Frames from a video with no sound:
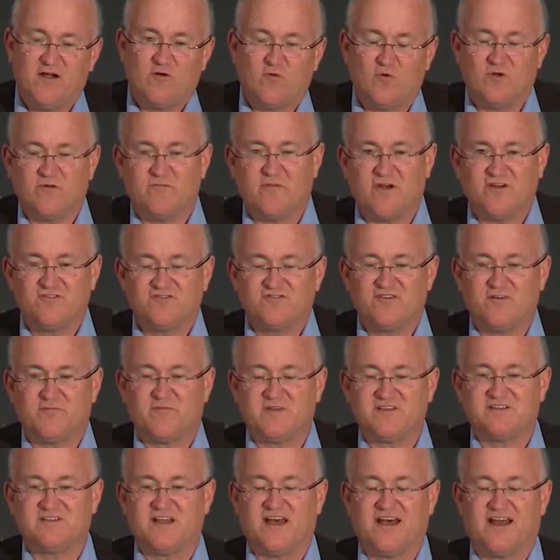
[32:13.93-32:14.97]
What Airstrip
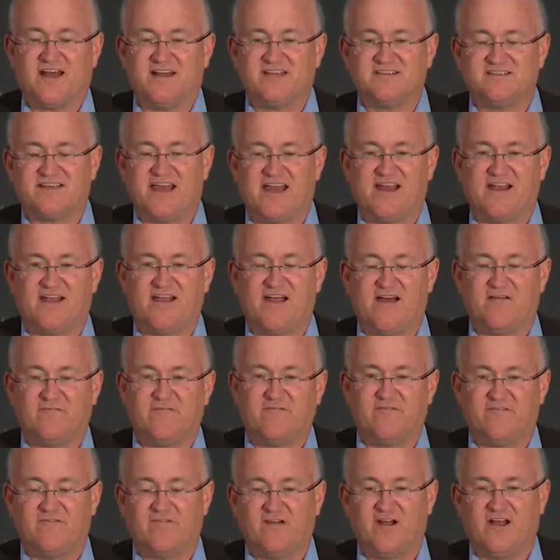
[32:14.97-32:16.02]
has done is take on,
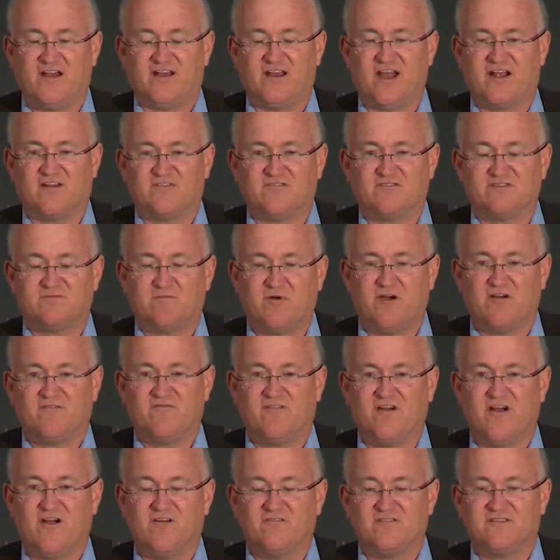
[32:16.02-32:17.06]
on doctors'
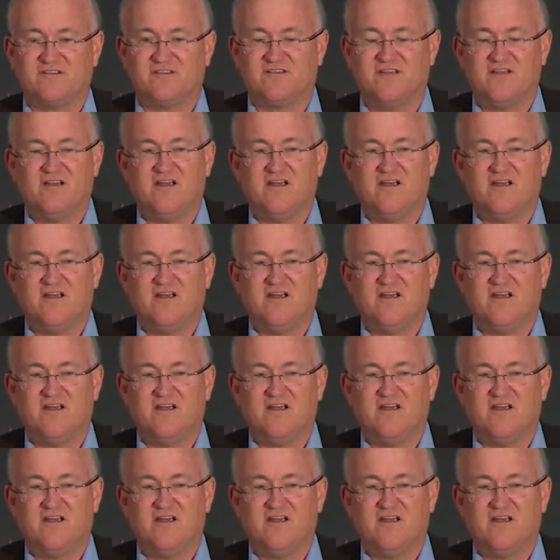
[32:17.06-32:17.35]
smartphones,